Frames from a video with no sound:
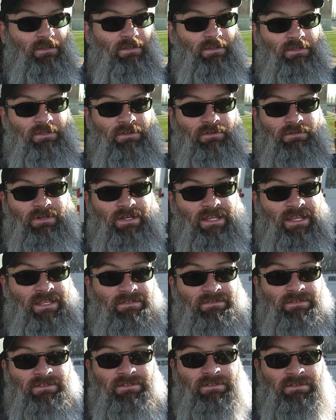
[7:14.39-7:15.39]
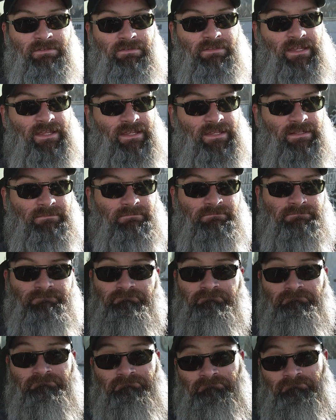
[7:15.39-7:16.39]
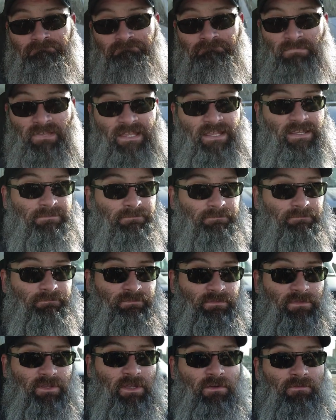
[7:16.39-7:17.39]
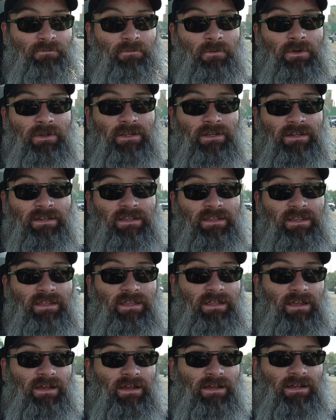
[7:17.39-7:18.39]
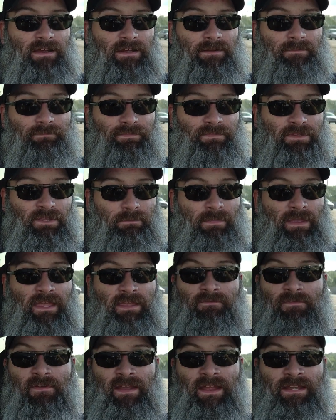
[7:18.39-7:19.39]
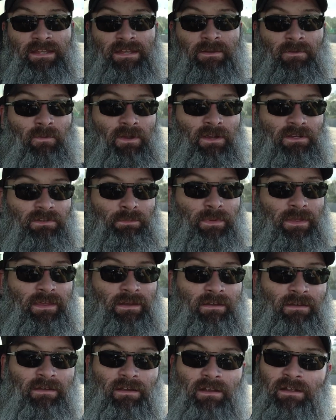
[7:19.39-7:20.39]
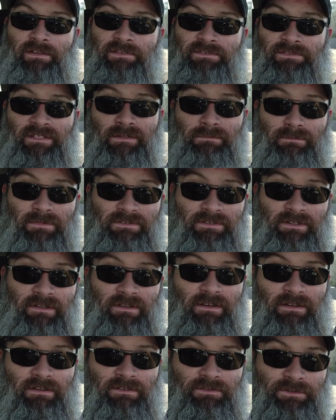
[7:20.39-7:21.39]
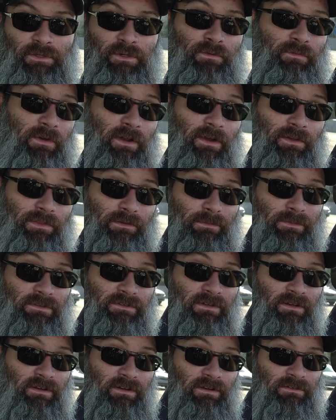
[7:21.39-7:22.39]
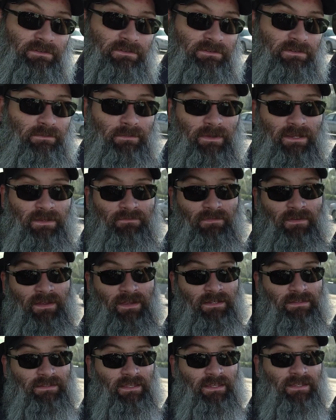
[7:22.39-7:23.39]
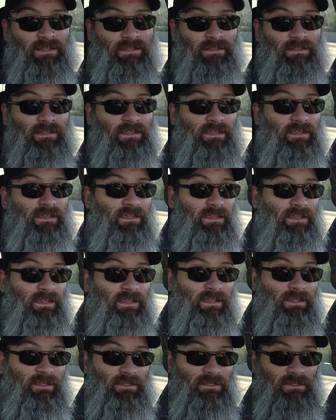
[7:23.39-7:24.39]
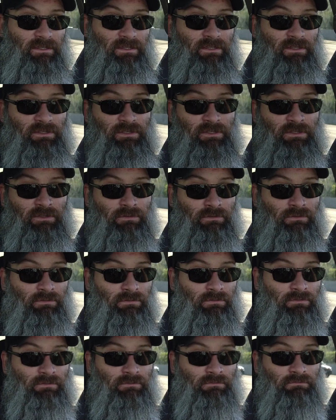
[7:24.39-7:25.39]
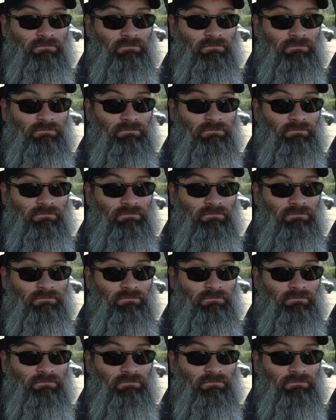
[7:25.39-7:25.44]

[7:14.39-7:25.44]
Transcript: you need to do that, hey, go for it. You may find it works better on some materials over other materials. You may find that you